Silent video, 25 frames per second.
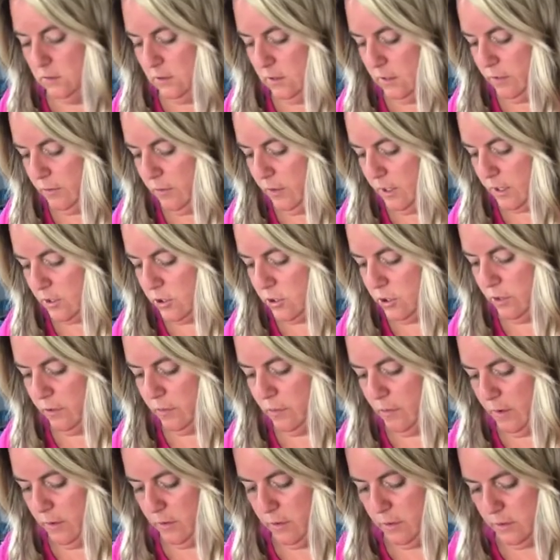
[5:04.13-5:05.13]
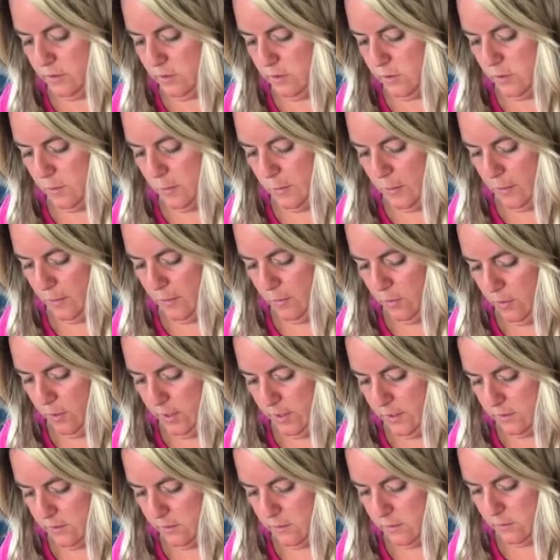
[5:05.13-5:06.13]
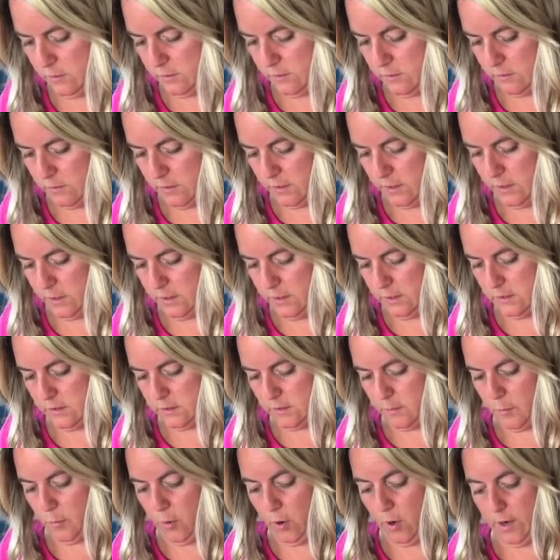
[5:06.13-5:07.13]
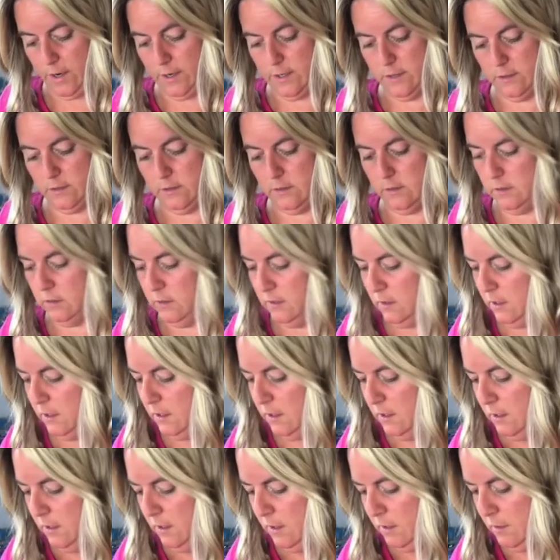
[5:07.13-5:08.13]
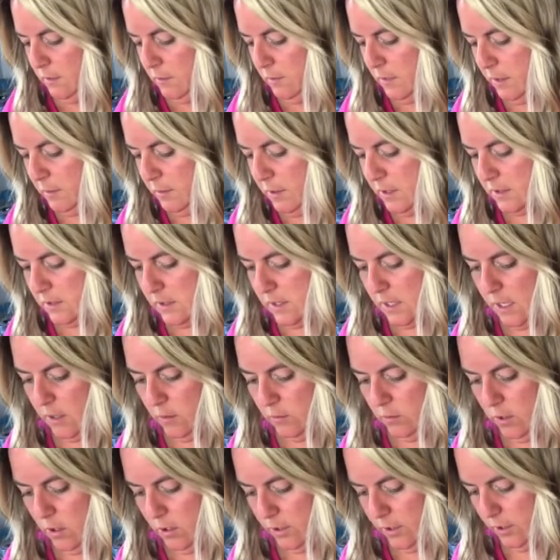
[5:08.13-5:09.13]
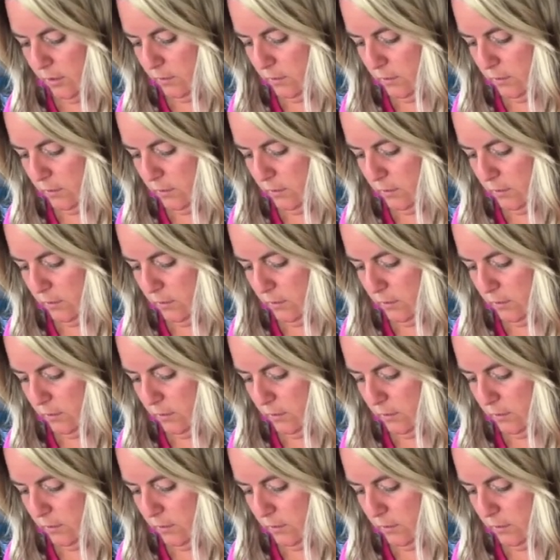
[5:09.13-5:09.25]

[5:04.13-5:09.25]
I've actually found it super moist. I was very surprised. Maybe it's how long you